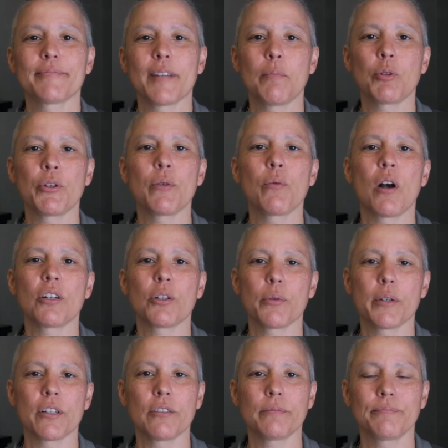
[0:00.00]
I'm Marie Walker
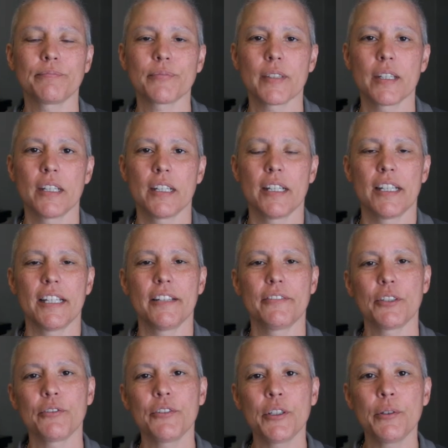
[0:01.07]
Riddle. If
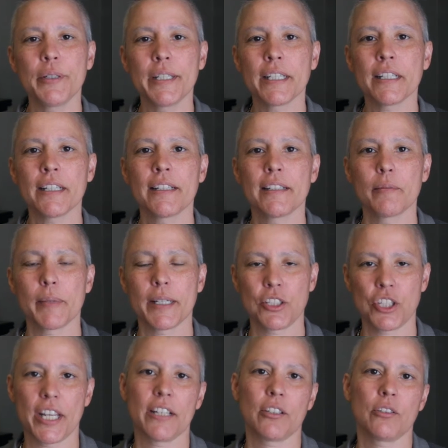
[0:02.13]
you're viewing my
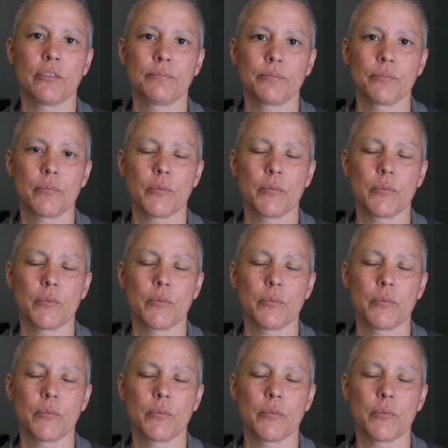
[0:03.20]
channel,